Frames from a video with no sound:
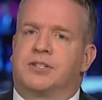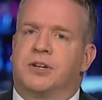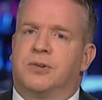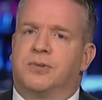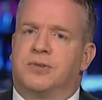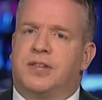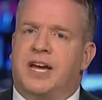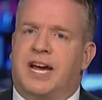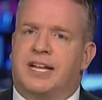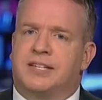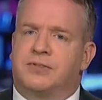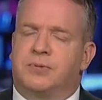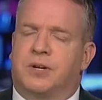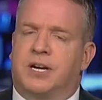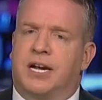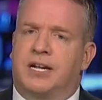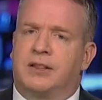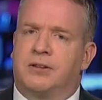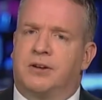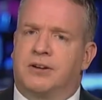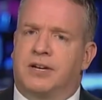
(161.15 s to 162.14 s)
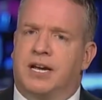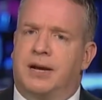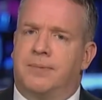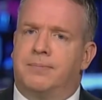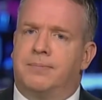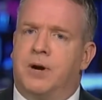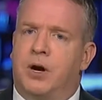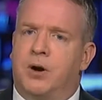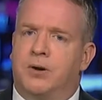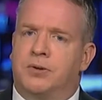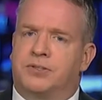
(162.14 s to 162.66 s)
So that's what I look at
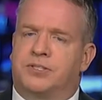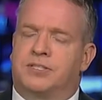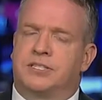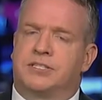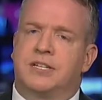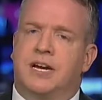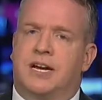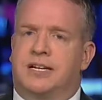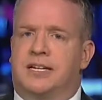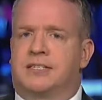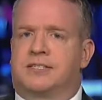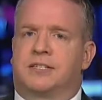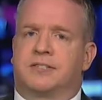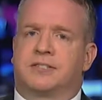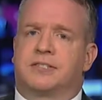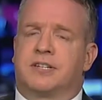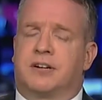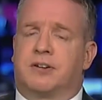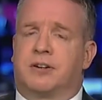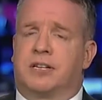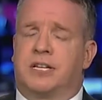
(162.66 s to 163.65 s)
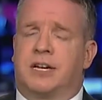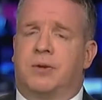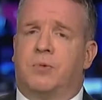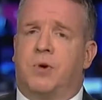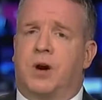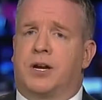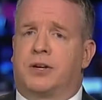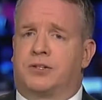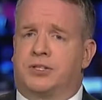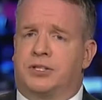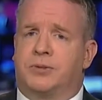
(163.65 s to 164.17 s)
most, is not necessarily
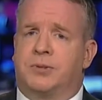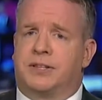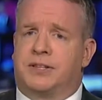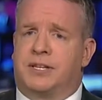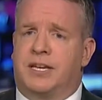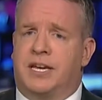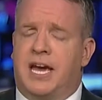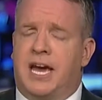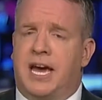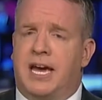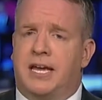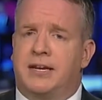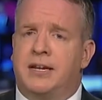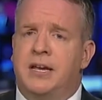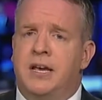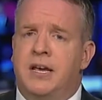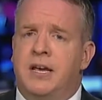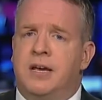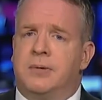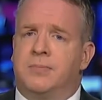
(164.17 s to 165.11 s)
1 or 2 at the end,